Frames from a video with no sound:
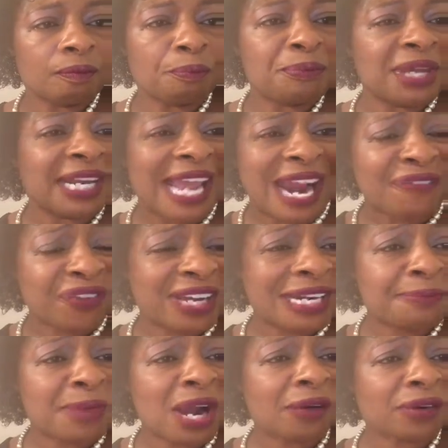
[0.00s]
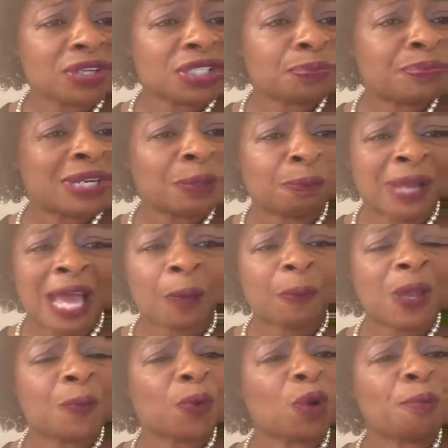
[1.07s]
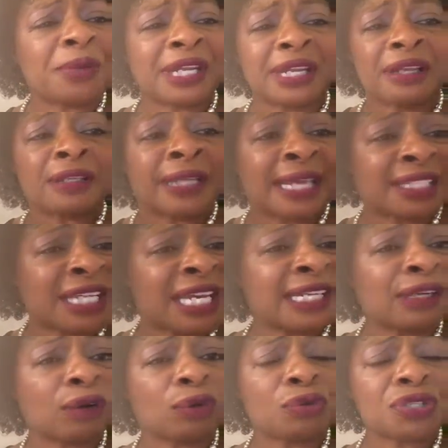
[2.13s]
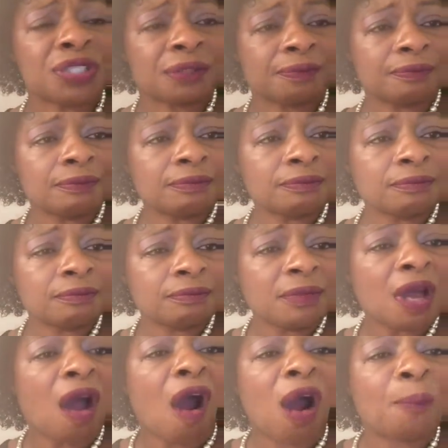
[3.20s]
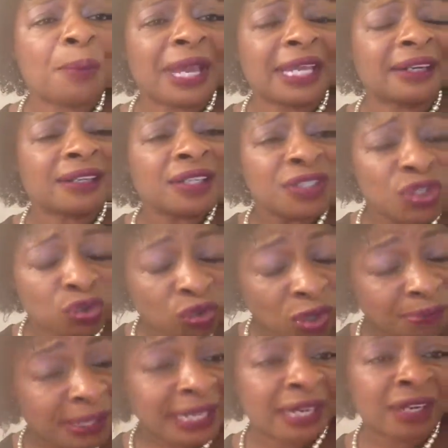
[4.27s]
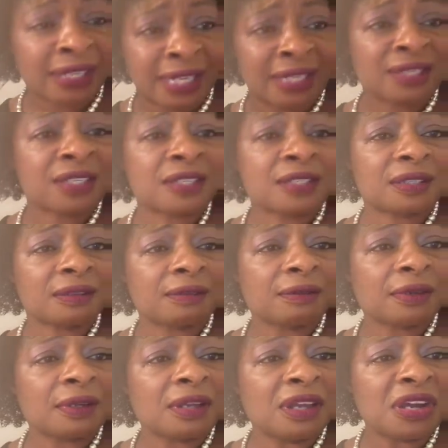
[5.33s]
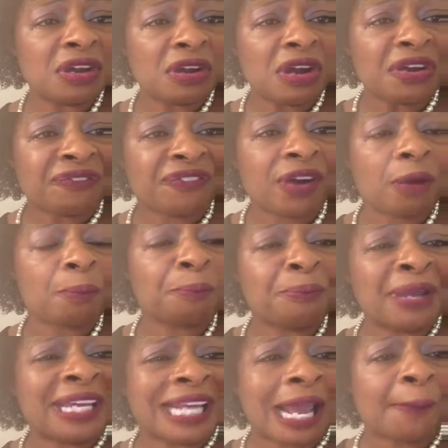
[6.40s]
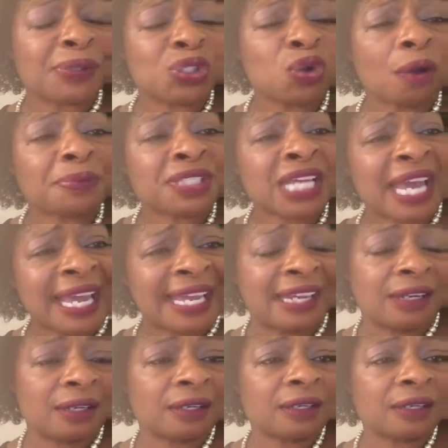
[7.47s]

Many African Americans, many black people, many Latinos are being discriminated against from being able to obtain